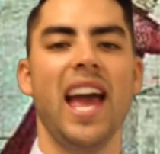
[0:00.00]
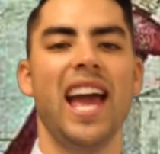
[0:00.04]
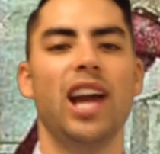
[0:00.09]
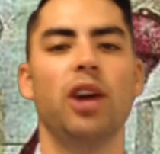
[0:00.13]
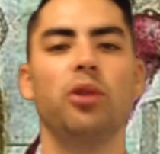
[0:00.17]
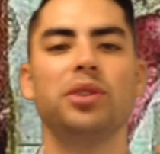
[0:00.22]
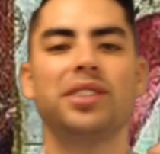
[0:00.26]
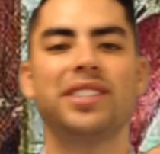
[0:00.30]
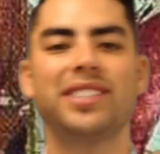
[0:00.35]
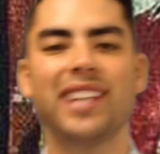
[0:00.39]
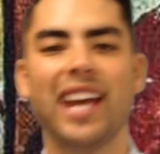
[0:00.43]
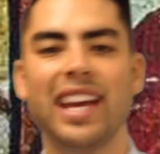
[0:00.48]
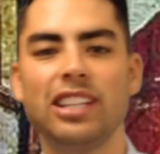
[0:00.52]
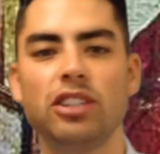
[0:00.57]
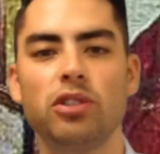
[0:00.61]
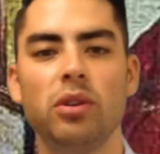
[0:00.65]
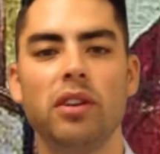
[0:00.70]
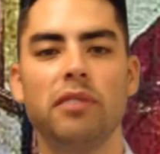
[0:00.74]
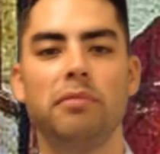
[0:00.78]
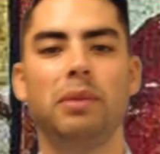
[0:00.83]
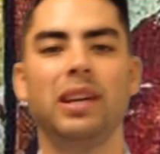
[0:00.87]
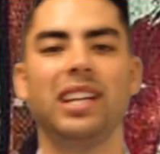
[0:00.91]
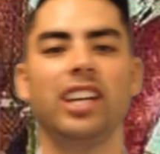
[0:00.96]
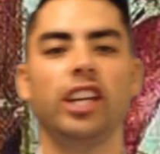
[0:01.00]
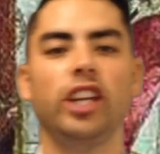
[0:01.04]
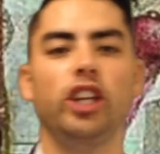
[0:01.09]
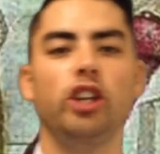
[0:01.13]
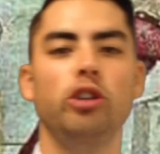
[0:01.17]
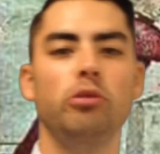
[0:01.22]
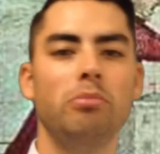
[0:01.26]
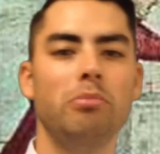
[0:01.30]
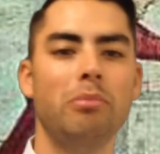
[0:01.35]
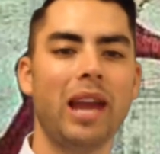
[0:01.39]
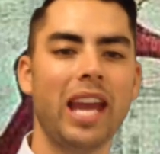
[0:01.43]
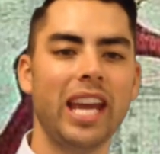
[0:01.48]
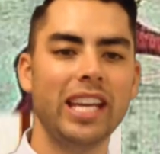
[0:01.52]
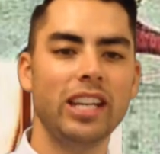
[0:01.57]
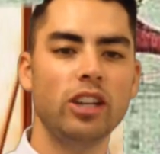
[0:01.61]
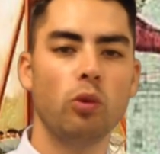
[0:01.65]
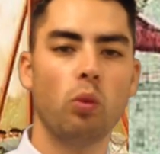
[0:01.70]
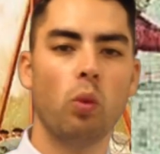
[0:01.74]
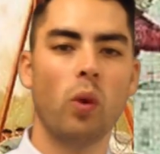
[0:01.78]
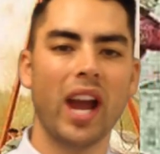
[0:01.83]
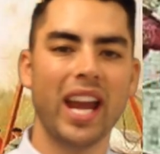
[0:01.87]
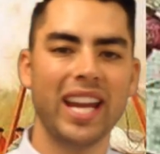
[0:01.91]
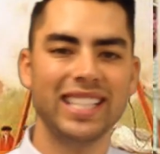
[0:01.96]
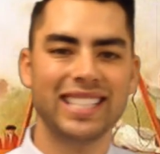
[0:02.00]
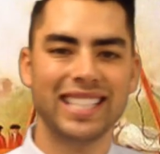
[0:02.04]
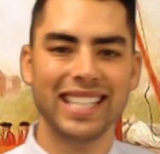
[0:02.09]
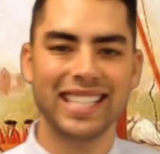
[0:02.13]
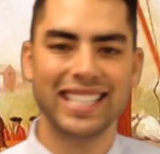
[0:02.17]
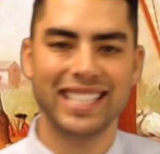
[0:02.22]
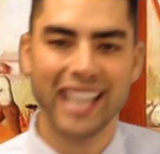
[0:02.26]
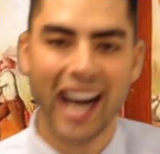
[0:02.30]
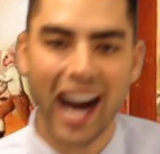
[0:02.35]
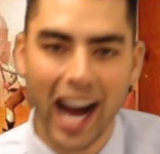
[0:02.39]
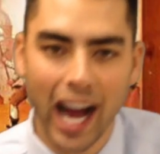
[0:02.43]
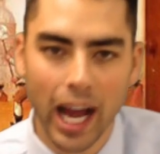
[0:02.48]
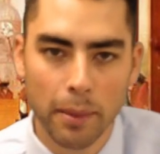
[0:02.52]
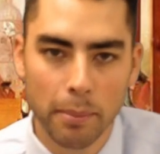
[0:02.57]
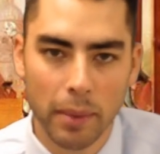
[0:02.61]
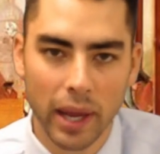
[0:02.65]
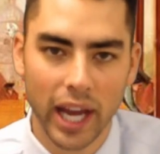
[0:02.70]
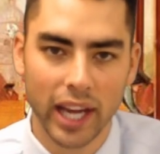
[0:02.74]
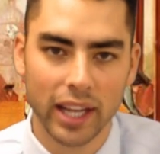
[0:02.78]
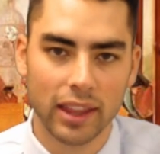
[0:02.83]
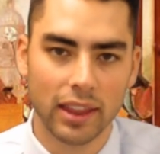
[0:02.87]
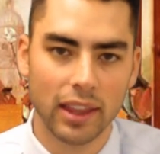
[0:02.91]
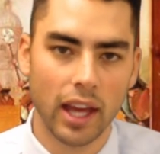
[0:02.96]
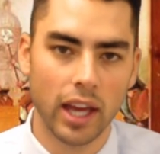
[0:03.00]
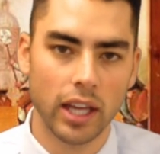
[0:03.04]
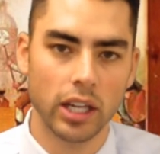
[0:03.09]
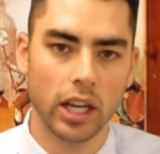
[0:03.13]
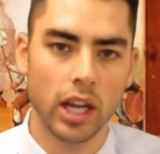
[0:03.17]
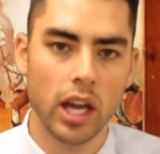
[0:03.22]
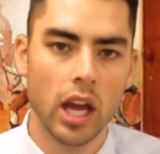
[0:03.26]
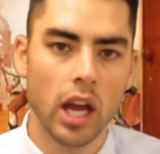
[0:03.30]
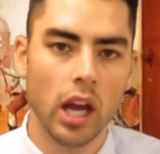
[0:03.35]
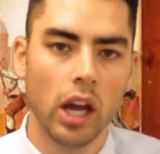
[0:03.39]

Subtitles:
It was said to have been a humane way to die back then.